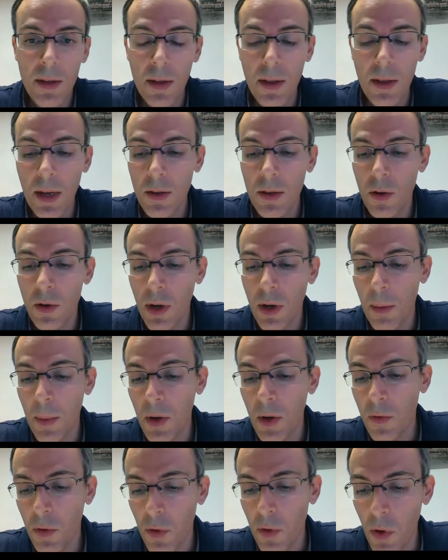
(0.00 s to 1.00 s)
data
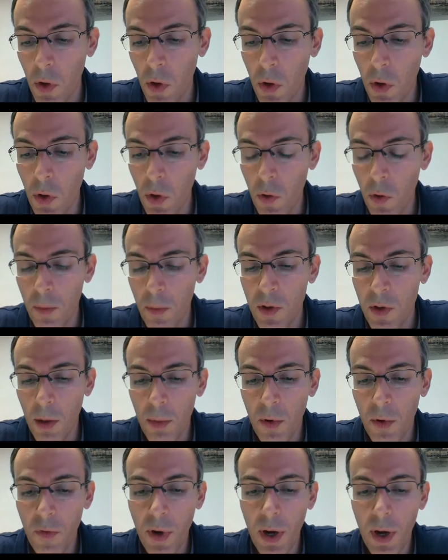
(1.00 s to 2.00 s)
coming from
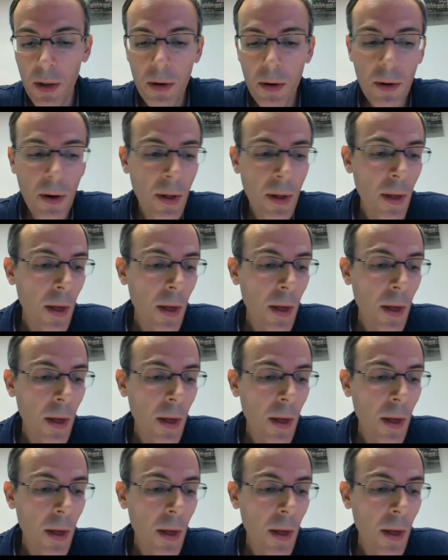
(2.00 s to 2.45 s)
subprofiler